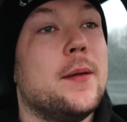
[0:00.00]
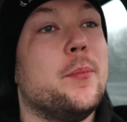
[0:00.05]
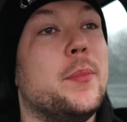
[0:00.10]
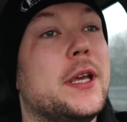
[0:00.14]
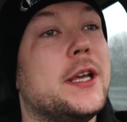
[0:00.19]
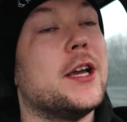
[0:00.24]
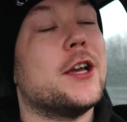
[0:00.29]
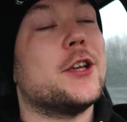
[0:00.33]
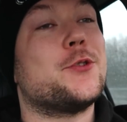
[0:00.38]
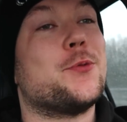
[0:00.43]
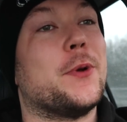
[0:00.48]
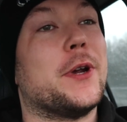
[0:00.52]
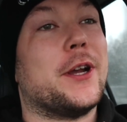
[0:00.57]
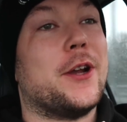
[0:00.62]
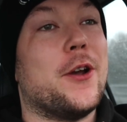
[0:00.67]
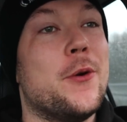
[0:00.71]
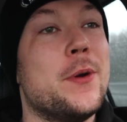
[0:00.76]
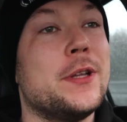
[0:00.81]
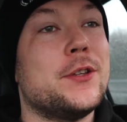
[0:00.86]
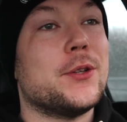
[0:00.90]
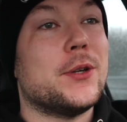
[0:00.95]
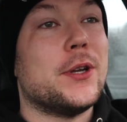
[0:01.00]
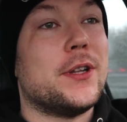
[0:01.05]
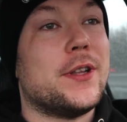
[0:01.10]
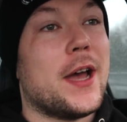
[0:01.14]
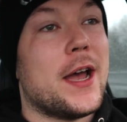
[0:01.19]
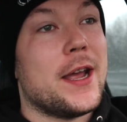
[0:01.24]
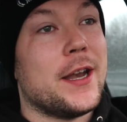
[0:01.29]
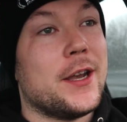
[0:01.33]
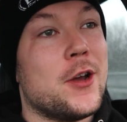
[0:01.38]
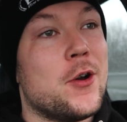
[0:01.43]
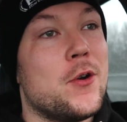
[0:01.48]
because we're going to the
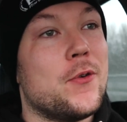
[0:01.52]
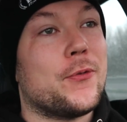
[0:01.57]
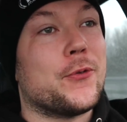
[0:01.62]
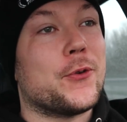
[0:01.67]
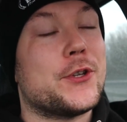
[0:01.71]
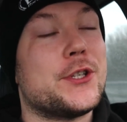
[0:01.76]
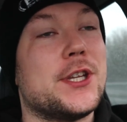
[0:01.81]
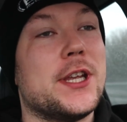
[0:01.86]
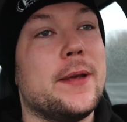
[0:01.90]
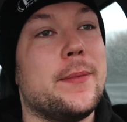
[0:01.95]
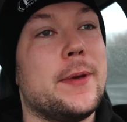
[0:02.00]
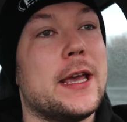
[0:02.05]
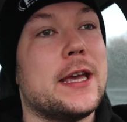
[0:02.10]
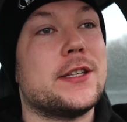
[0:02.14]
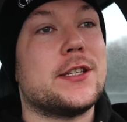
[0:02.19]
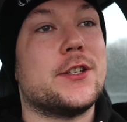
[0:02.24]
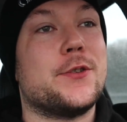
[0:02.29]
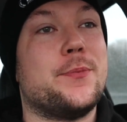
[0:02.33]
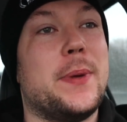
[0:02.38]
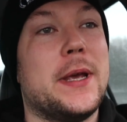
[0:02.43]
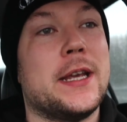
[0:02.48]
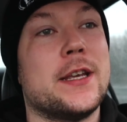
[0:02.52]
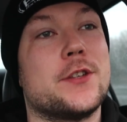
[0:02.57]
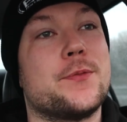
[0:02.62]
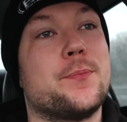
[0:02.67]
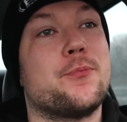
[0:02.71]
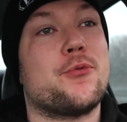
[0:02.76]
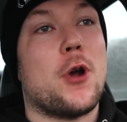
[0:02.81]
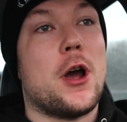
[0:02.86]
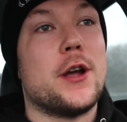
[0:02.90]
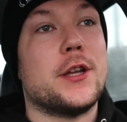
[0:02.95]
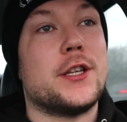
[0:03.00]
dyno for CBS's
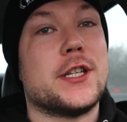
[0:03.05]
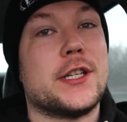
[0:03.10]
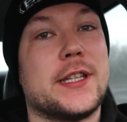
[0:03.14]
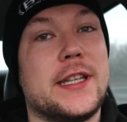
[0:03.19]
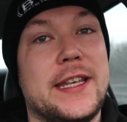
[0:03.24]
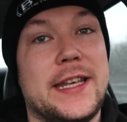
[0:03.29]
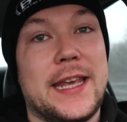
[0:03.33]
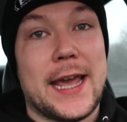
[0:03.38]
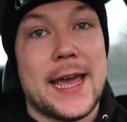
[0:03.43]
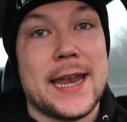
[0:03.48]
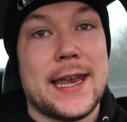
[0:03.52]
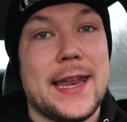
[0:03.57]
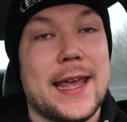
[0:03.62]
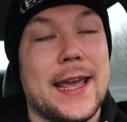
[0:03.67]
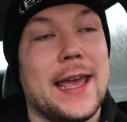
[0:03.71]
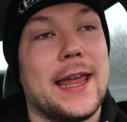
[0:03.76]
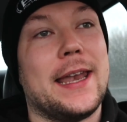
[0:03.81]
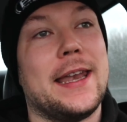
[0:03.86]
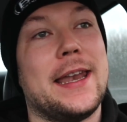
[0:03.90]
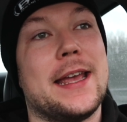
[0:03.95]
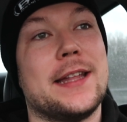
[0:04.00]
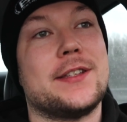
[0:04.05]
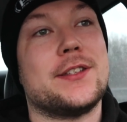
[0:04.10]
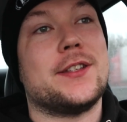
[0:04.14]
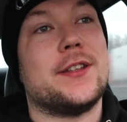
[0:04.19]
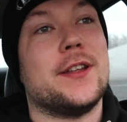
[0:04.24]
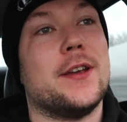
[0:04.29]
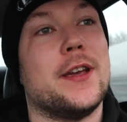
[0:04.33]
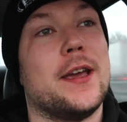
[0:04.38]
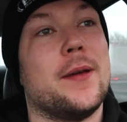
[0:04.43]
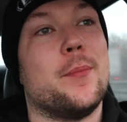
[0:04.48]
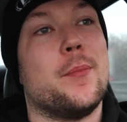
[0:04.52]
biggest project yet, and that's
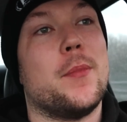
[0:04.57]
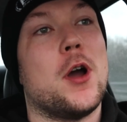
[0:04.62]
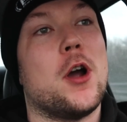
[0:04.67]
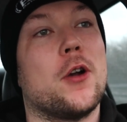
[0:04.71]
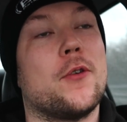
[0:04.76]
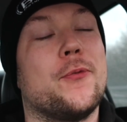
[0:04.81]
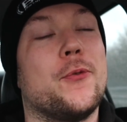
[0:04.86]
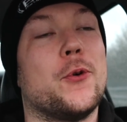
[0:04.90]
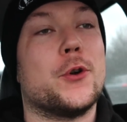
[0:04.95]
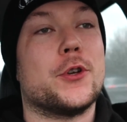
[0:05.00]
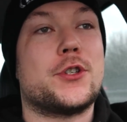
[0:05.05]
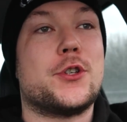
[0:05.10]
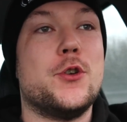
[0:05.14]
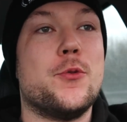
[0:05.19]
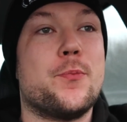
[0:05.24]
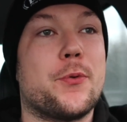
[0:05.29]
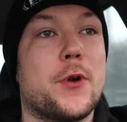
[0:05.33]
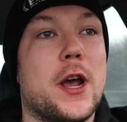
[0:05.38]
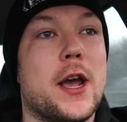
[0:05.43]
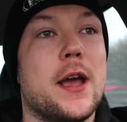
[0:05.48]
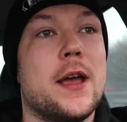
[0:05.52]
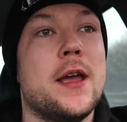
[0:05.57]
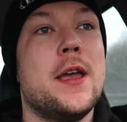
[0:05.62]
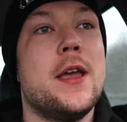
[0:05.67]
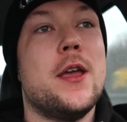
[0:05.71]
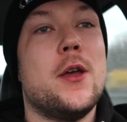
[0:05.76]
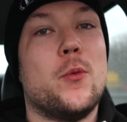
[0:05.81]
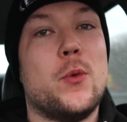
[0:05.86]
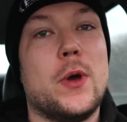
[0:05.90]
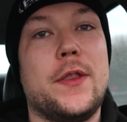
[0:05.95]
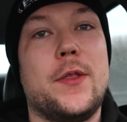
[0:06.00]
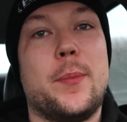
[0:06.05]
the MK4 Supra
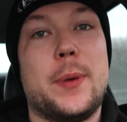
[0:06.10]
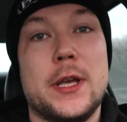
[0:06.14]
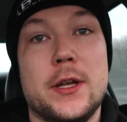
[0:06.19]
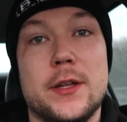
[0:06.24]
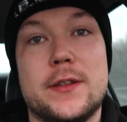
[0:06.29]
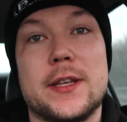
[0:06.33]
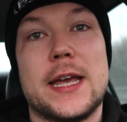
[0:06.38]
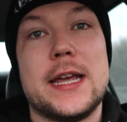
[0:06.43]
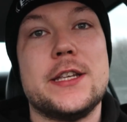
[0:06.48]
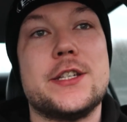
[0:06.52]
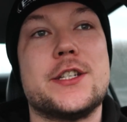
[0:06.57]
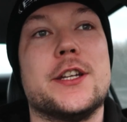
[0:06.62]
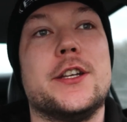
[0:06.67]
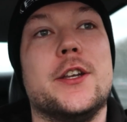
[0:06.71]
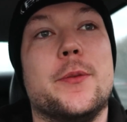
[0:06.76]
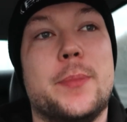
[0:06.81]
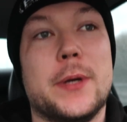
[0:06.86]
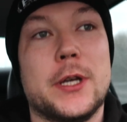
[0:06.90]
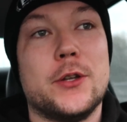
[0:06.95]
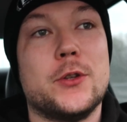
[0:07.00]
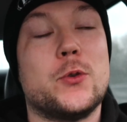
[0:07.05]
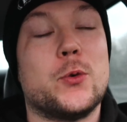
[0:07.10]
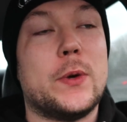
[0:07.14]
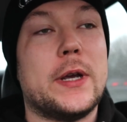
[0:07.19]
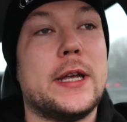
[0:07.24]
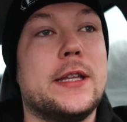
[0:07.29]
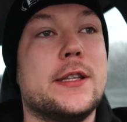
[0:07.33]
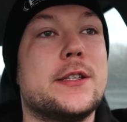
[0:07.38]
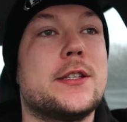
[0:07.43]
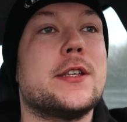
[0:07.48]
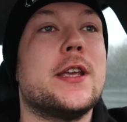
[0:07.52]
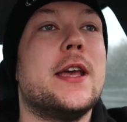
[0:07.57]
with the build engine, the build
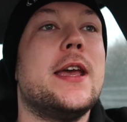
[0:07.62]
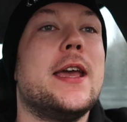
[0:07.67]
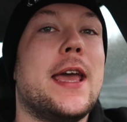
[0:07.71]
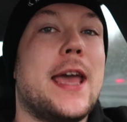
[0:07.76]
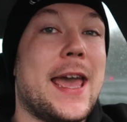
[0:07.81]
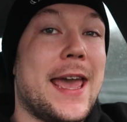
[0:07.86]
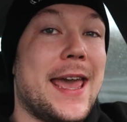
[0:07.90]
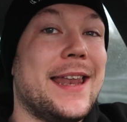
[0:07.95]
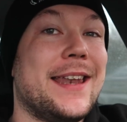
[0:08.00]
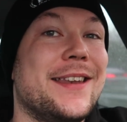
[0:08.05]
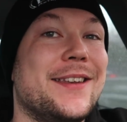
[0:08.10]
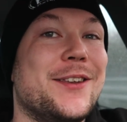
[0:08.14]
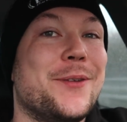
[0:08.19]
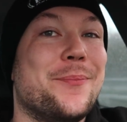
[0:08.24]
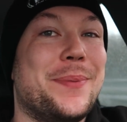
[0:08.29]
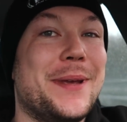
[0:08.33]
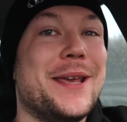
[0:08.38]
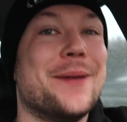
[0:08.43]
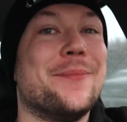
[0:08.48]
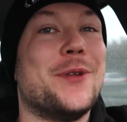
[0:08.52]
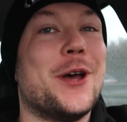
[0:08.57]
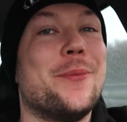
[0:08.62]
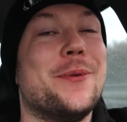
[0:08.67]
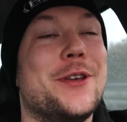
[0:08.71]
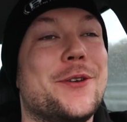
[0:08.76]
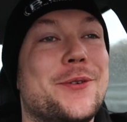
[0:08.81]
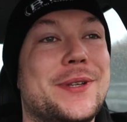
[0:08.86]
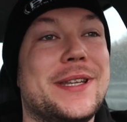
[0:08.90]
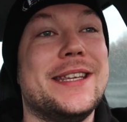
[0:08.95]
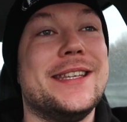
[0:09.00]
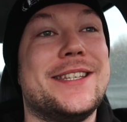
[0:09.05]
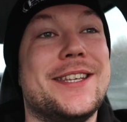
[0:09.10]
twins and the
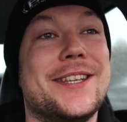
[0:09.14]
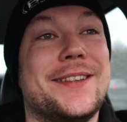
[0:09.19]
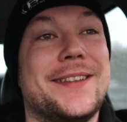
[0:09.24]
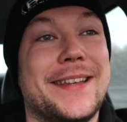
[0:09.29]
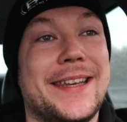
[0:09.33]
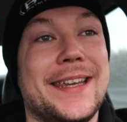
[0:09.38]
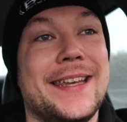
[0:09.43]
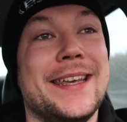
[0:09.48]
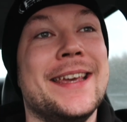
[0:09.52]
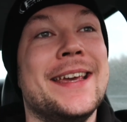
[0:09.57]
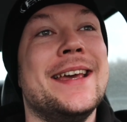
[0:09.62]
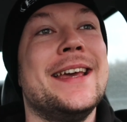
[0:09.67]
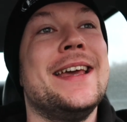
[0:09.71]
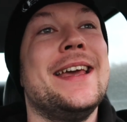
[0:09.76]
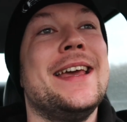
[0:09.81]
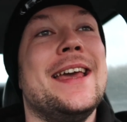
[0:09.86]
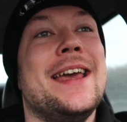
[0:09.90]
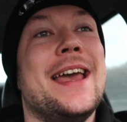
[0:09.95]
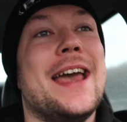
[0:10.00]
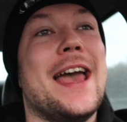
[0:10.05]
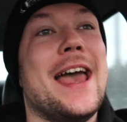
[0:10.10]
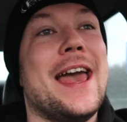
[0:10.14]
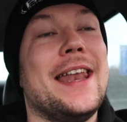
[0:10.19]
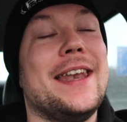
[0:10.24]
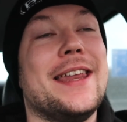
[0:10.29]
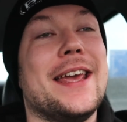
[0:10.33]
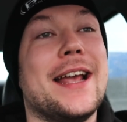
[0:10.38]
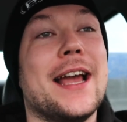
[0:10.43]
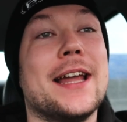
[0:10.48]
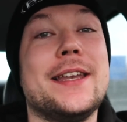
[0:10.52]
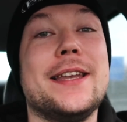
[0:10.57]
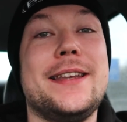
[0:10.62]
BMW DCT. And
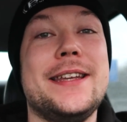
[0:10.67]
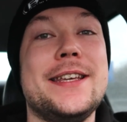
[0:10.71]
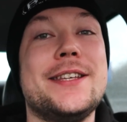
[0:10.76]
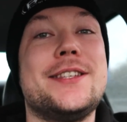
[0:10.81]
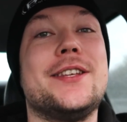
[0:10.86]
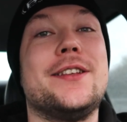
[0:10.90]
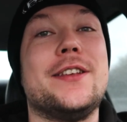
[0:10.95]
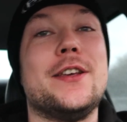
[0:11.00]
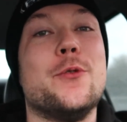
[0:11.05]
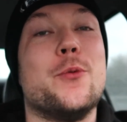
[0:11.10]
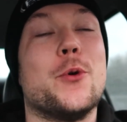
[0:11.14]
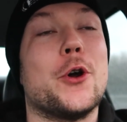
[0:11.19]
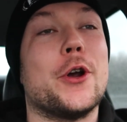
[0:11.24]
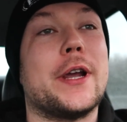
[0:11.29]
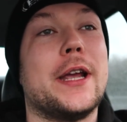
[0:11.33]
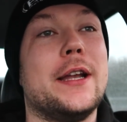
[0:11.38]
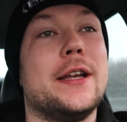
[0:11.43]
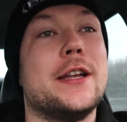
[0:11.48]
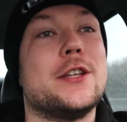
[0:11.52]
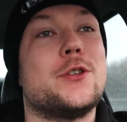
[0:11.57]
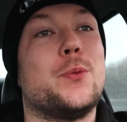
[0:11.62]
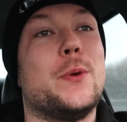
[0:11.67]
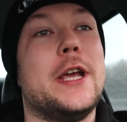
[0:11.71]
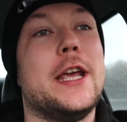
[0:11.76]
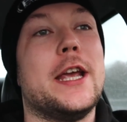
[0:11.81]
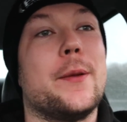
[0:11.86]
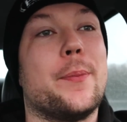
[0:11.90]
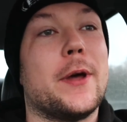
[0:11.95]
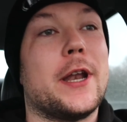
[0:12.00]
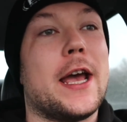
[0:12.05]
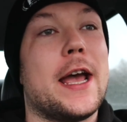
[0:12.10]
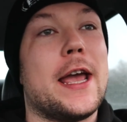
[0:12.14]
they got the DCT working this
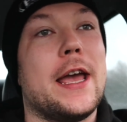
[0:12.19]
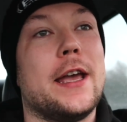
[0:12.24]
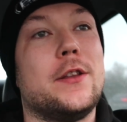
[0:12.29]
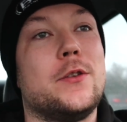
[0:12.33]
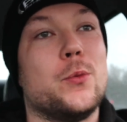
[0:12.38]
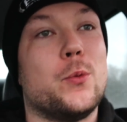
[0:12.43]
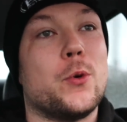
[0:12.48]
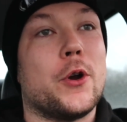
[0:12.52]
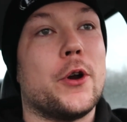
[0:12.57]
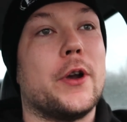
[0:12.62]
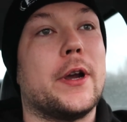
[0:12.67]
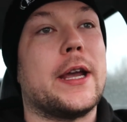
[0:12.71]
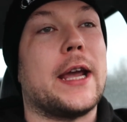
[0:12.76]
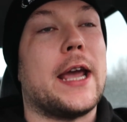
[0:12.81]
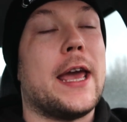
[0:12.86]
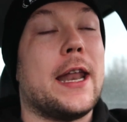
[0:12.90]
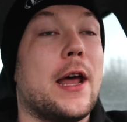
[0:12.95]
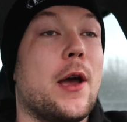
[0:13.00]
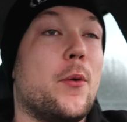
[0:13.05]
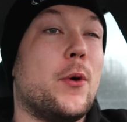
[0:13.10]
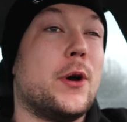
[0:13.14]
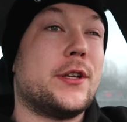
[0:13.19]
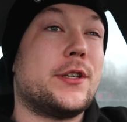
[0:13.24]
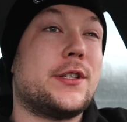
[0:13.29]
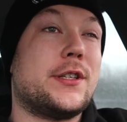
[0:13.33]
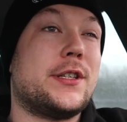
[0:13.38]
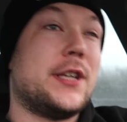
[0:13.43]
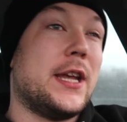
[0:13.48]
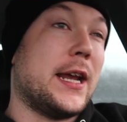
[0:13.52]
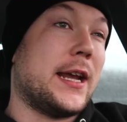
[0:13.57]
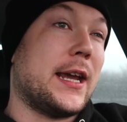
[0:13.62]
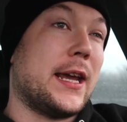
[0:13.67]
week, but I had to work and I was
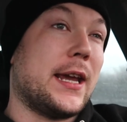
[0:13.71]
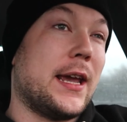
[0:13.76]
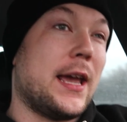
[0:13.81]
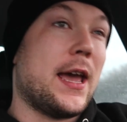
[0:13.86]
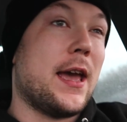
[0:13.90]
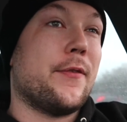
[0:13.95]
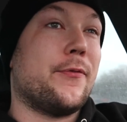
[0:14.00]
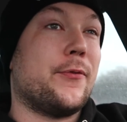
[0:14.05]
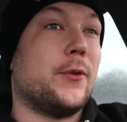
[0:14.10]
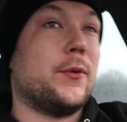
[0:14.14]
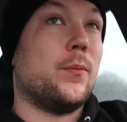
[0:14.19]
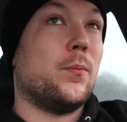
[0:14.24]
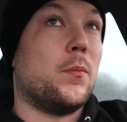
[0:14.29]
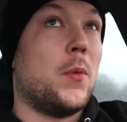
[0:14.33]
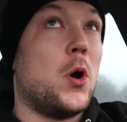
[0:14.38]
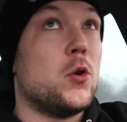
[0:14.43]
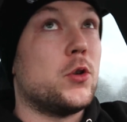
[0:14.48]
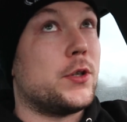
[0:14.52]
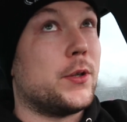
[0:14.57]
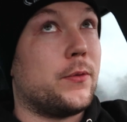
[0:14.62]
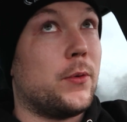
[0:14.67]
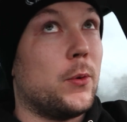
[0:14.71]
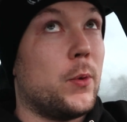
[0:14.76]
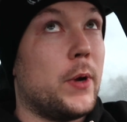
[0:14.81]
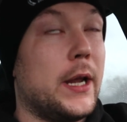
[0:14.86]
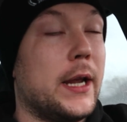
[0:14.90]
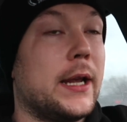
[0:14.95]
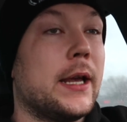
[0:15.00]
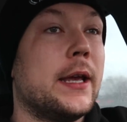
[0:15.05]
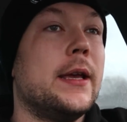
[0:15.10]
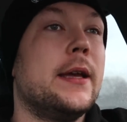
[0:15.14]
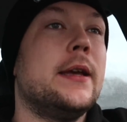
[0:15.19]
sick most of the
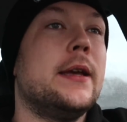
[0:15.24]
week.